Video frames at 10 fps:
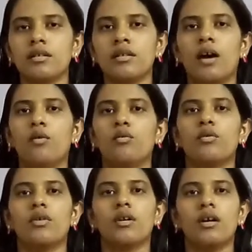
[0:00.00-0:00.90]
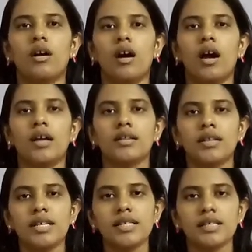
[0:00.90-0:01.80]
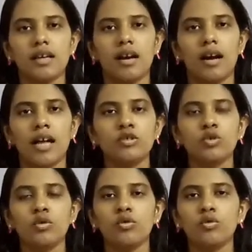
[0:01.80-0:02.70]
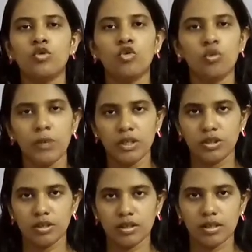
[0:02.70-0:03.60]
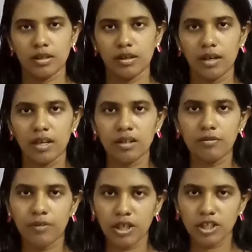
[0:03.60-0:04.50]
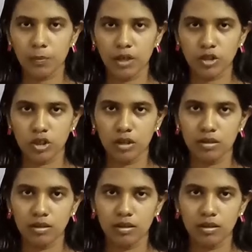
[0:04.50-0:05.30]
Now, these I'll show you two pictures. In the first picture,